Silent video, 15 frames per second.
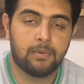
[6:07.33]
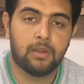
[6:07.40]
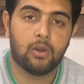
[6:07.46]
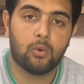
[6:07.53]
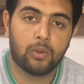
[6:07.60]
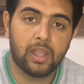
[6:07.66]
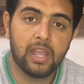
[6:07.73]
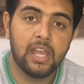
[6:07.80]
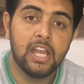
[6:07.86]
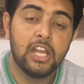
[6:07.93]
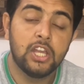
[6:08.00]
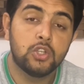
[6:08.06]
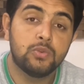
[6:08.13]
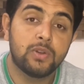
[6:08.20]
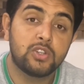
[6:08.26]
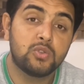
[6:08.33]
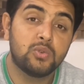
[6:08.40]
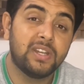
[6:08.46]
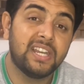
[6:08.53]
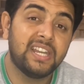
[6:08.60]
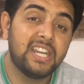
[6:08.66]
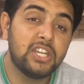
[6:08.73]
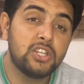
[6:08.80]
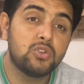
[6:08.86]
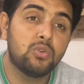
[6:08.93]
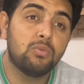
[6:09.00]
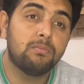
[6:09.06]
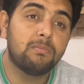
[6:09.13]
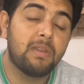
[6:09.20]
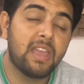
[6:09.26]
Okay, you actually need to
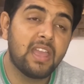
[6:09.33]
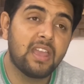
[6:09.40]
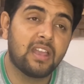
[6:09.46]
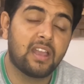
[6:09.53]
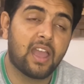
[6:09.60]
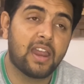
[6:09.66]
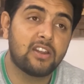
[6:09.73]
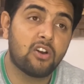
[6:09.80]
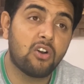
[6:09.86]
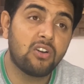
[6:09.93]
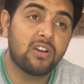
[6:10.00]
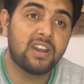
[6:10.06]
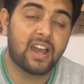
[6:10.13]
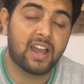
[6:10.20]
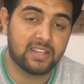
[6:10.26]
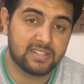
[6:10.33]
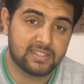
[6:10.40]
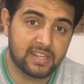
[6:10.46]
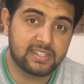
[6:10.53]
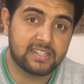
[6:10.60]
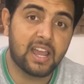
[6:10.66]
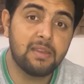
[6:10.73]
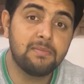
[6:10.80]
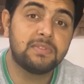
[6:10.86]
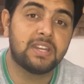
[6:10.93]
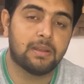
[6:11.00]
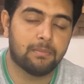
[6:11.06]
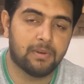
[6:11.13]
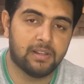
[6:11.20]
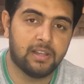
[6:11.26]
make and organize the
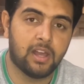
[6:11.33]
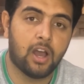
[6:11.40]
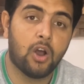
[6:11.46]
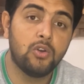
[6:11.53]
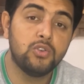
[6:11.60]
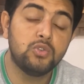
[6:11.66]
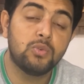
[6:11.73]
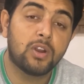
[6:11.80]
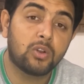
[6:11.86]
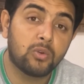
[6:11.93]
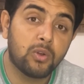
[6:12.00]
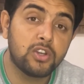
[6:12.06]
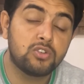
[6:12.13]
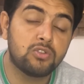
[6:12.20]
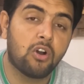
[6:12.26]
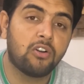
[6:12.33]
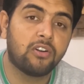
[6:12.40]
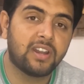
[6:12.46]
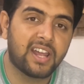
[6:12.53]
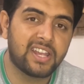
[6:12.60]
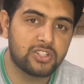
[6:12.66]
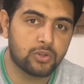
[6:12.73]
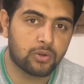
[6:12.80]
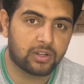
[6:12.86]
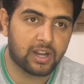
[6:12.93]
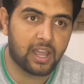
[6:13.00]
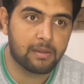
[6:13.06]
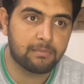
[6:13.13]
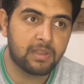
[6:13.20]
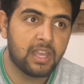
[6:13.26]
timetable, how you are going to organize your
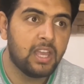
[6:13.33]
time.